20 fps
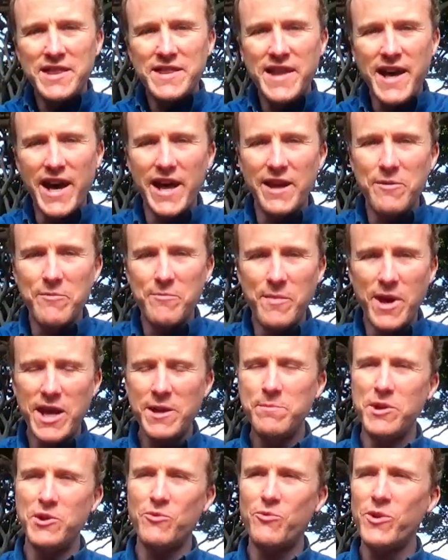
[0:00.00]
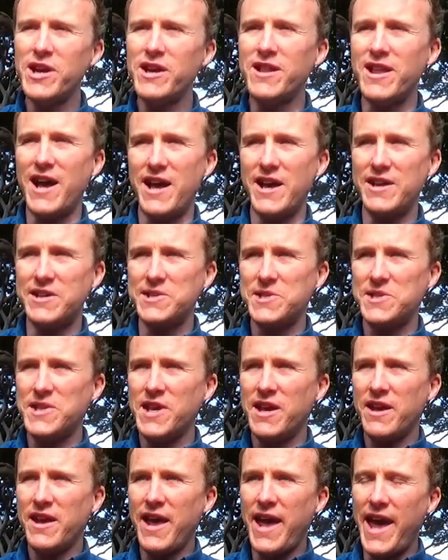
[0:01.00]
That made me realize
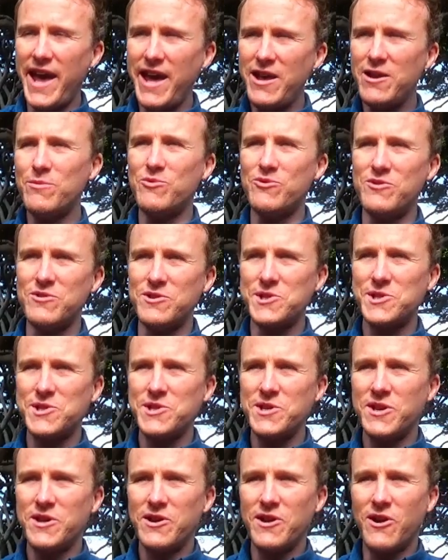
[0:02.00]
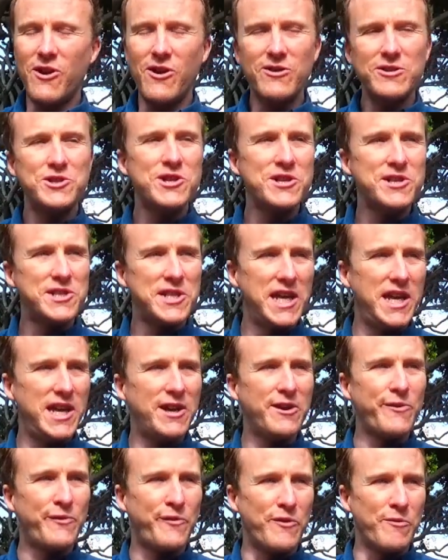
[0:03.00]
animals aren't just
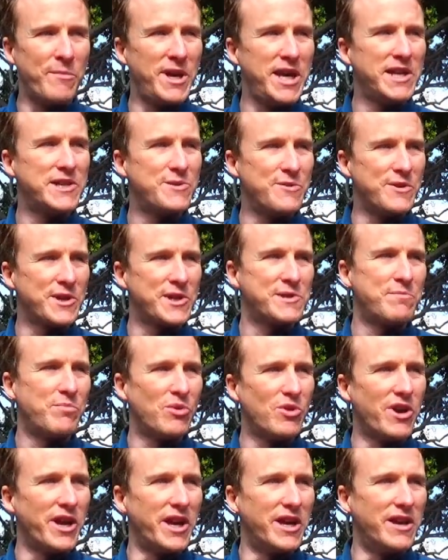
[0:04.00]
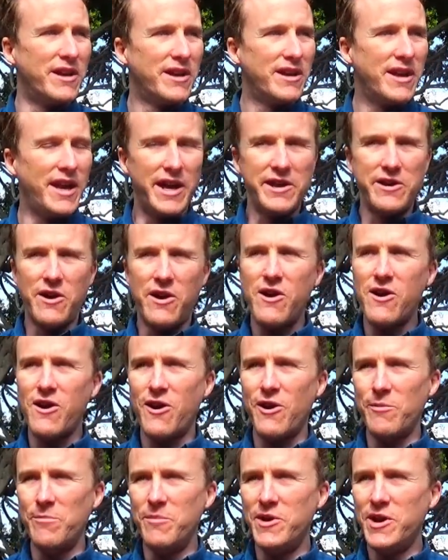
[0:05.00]
here for me to exploit and
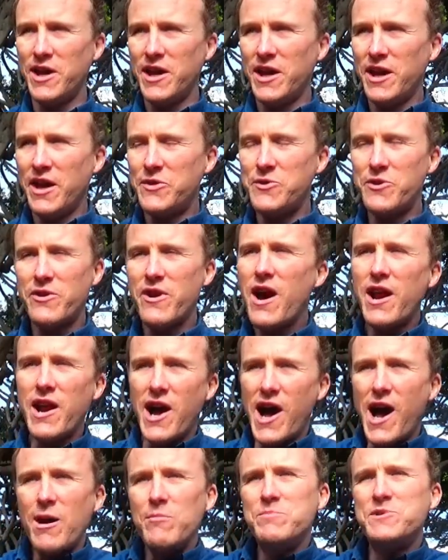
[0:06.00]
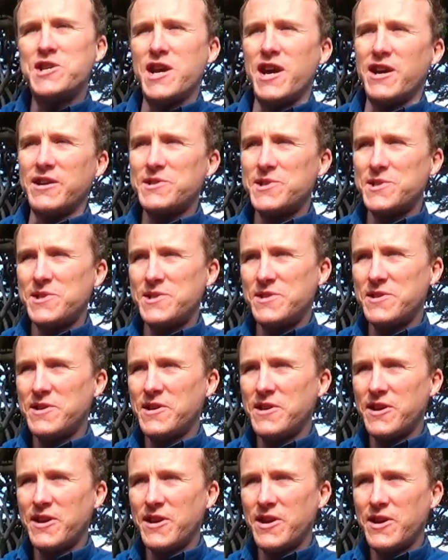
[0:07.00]
harm. They're not objects.
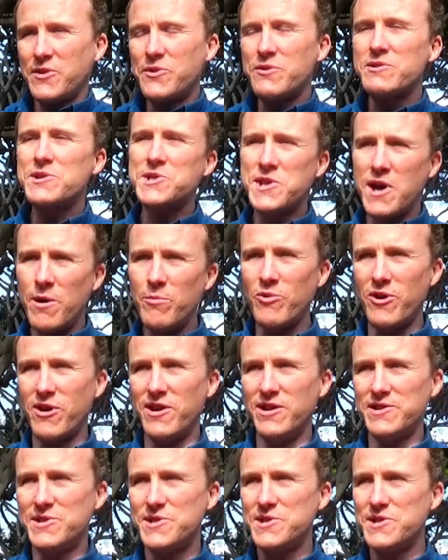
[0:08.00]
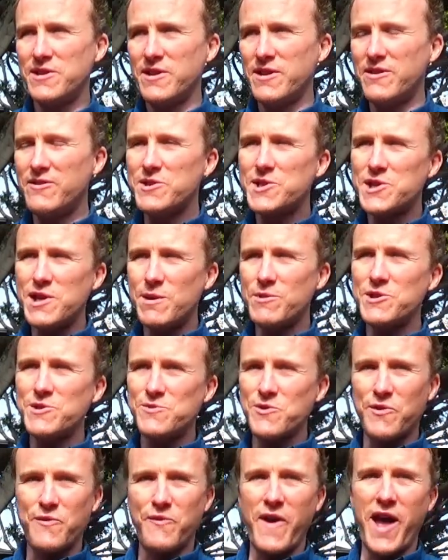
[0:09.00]
They're someones. They're
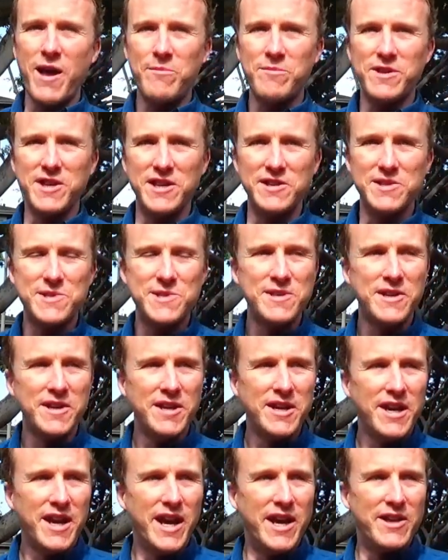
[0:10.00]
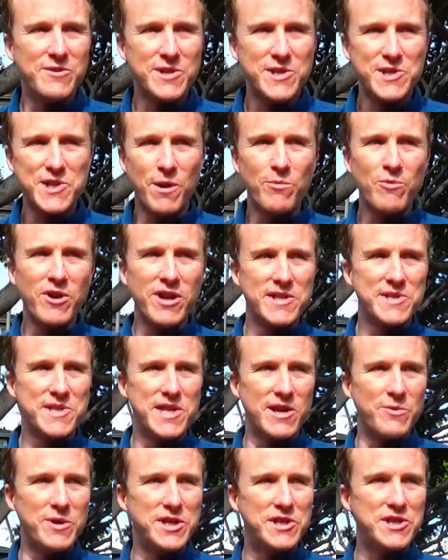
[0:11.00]
someones with families. And they're someones
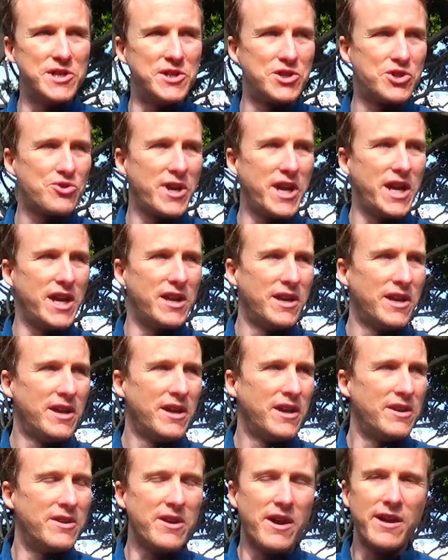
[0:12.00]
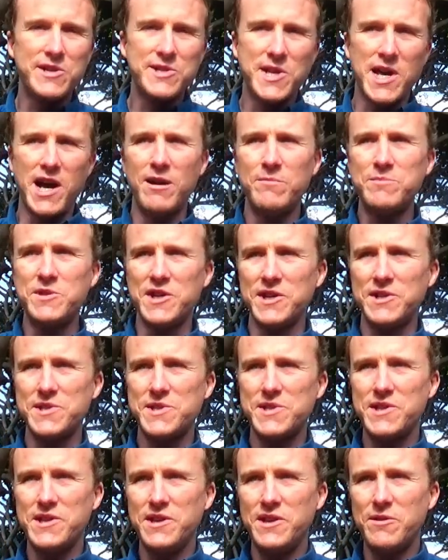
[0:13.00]
that we should treat not as
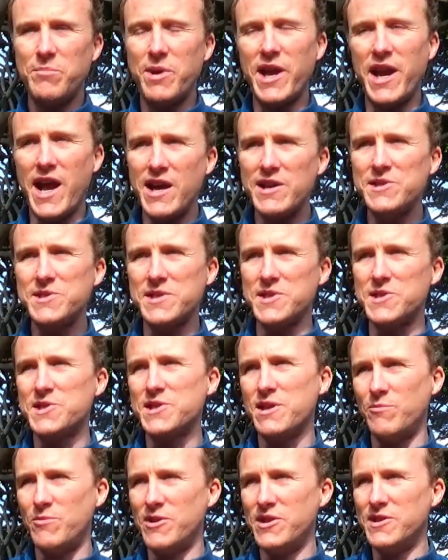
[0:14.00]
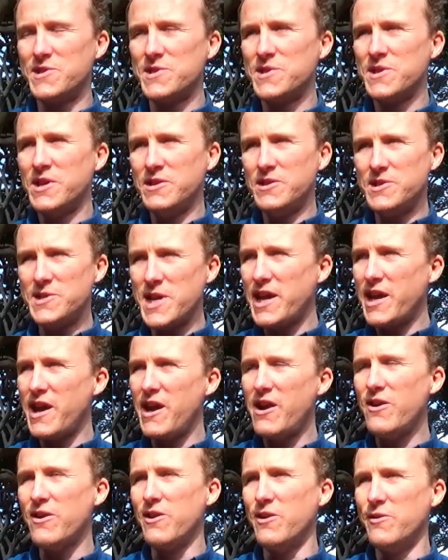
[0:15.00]
objects, but as these someones. Take
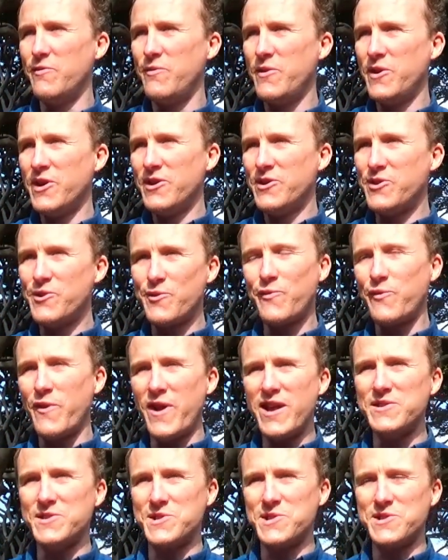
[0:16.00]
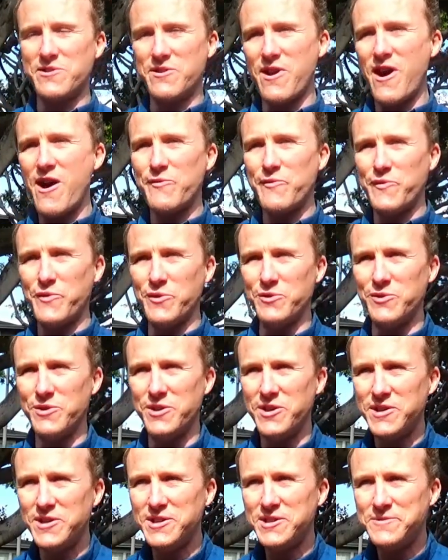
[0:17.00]
care of. They're friends. They're not
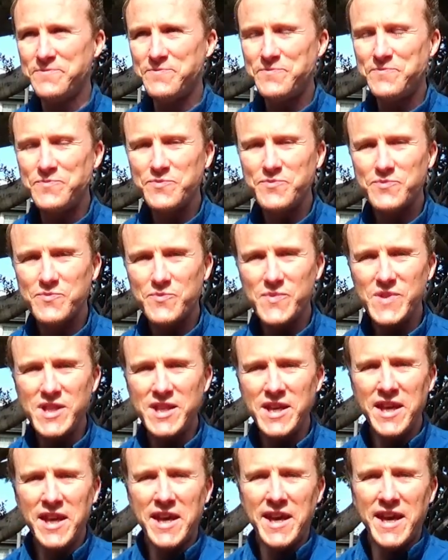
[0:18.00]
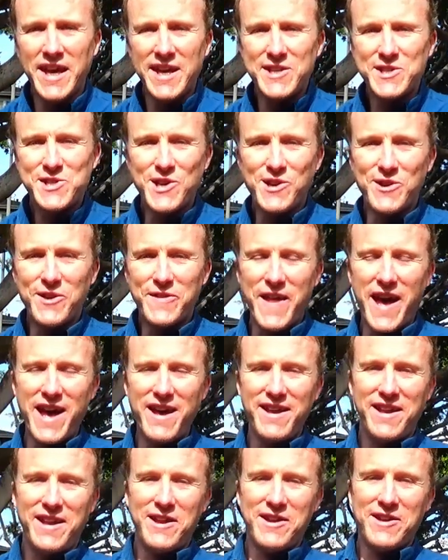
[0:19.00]
food. And so
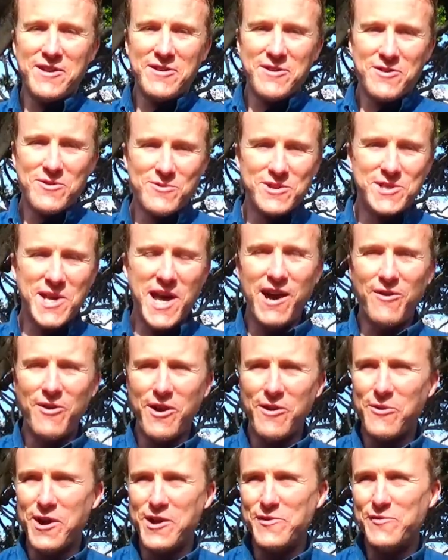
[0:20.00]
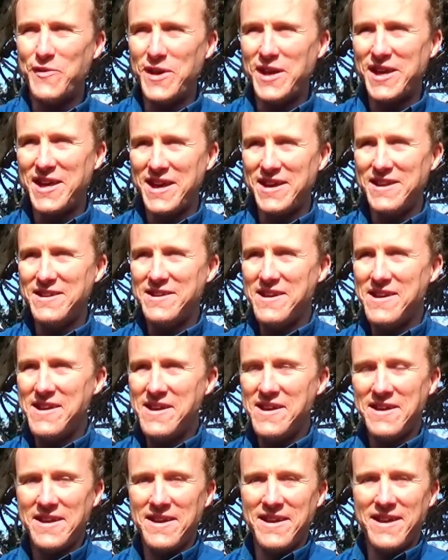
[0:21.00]
that was how I went vegan.
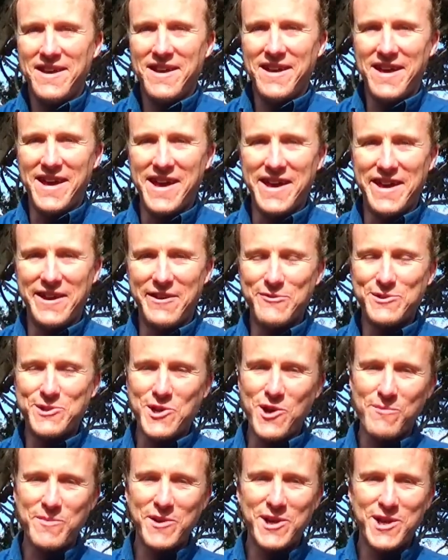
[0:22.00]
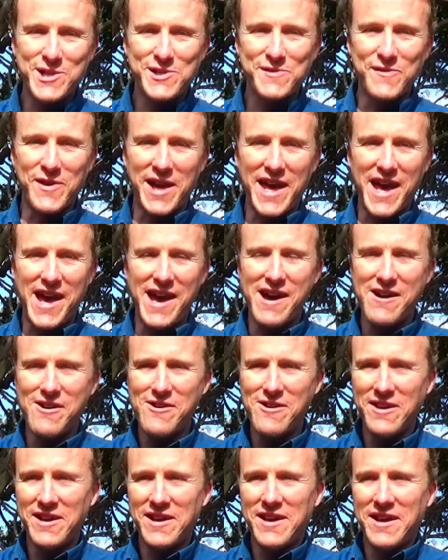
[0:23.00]
And it was all because of a
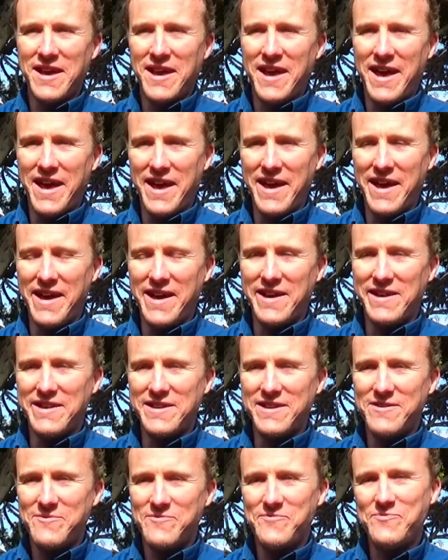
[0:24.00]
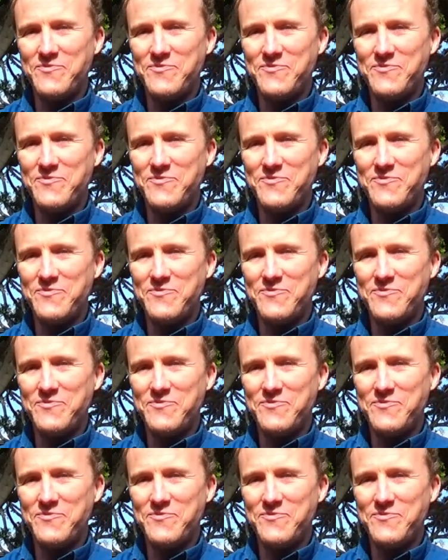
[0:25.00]
cow and